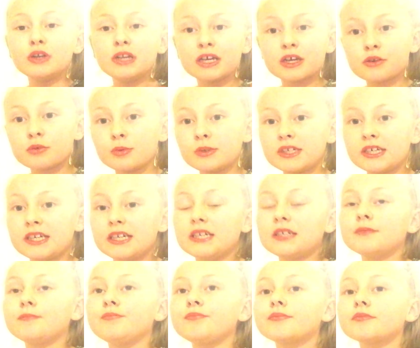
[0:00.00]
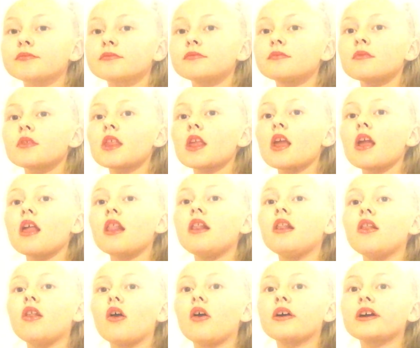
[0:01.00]
liquidy,
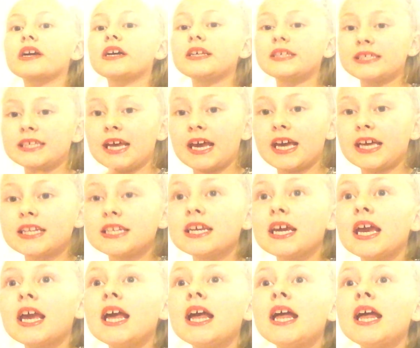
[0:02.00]
like I said.